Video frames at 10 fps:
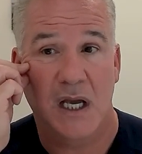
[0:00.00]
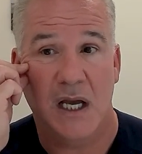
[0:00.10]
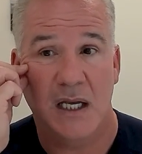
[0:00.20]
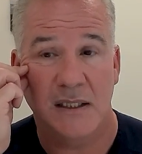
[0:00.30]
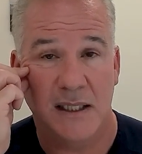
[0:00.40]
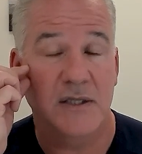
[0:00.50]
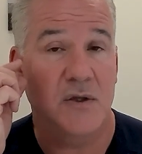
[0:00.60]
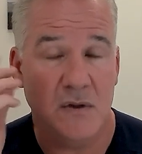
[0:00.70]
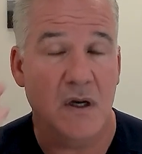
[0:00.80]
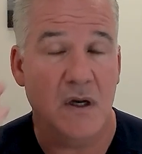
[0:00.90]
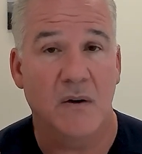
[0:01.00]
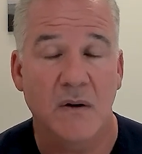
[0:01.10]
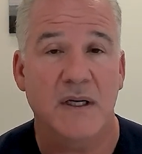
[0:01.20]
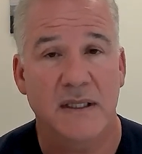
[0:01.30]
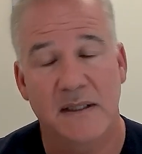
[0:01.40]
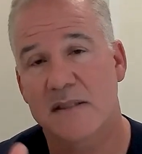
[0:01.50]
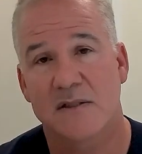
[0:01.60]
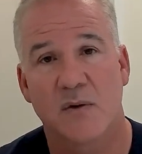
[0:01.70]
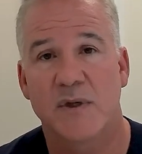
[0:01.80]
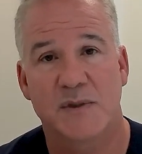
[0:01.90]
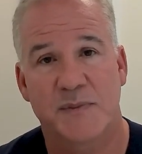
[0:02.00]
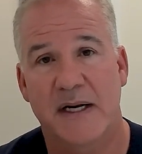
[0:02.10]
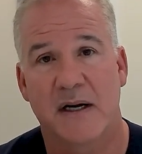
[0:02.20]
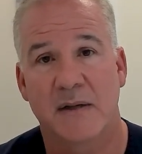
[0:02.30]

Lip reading: and then okay, that's so much better.